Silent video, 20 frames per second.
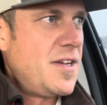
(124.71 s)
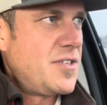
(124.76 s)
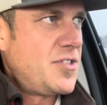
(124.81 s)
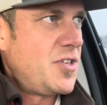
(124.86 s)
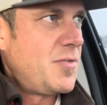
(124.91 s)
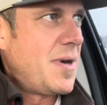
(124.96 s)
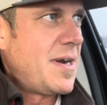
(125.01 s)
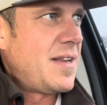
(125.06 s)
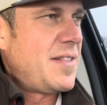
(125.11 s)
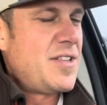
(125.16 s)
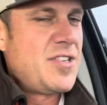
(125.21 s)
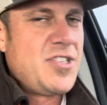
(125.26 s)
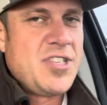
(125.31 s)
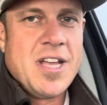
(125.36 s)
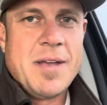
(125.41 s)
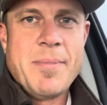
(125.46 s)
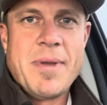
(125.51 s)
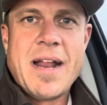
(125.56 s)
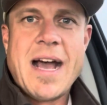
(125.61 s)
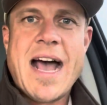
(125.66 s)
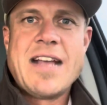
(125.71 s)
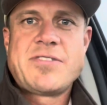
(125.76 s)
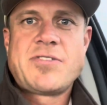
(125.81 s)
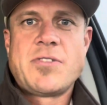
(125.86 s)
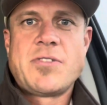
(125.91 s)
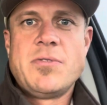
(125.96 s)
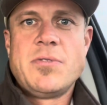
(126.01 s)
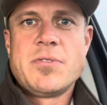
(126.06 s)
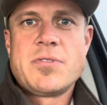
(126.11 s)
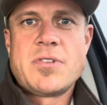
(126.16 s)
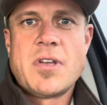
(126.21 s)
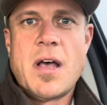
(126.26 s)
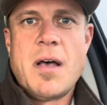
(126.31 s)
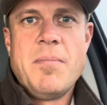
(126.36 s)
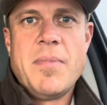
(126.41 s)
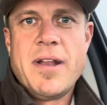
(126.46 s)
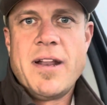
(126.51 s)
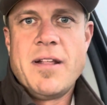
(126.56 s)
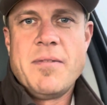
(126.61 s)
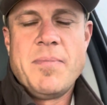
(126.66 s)
to the gym in high school
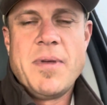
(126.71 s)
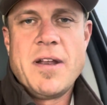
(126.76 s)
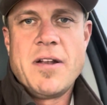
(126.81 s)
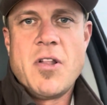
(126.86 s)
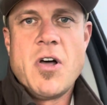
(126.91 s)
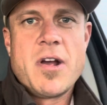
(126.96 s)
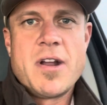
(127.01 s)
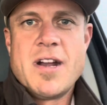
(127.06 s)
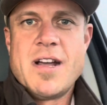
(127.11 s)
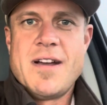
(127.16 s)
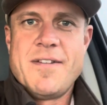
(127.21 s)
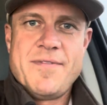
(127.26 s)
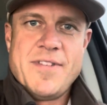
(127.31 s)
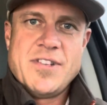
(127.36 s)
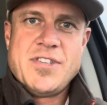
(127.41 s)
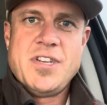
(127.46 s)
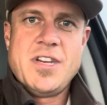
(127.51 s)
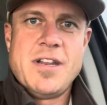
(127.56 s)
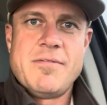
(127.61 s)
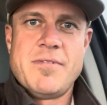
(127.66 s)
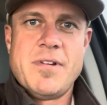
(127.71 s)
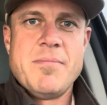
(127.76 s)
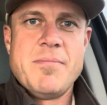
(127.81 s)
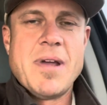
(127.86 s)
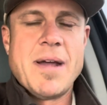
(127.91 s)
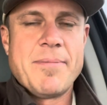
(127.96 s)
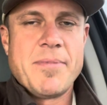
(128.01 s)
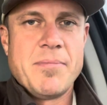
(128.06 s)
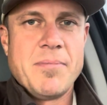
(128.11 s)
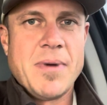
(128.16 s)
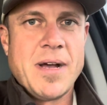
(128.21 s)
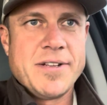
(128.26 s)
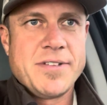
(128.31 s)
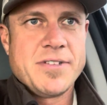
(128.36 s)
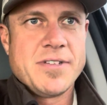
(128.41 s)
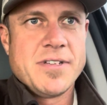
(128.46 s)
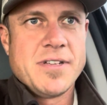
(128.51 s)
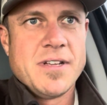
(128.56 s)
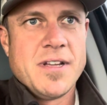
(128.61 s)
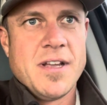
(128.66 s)
some, but it had been long enough that she didn't remember
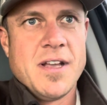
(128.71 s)
much.